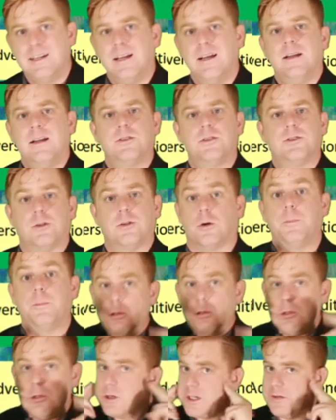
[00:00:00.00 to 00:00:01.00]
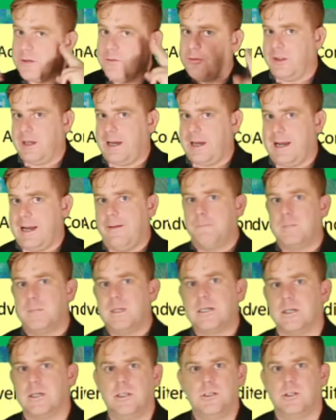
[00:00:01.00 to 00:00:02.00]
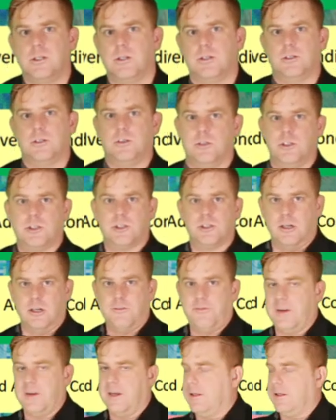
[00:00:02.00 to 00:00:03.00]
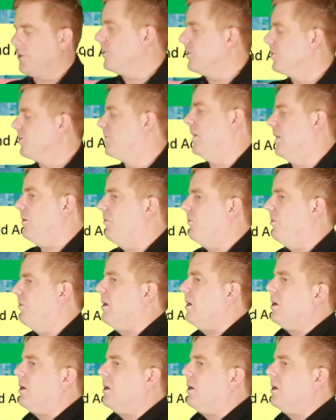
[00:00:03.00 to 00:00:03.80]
so don't be looking for that, because you're just going to fail yourself.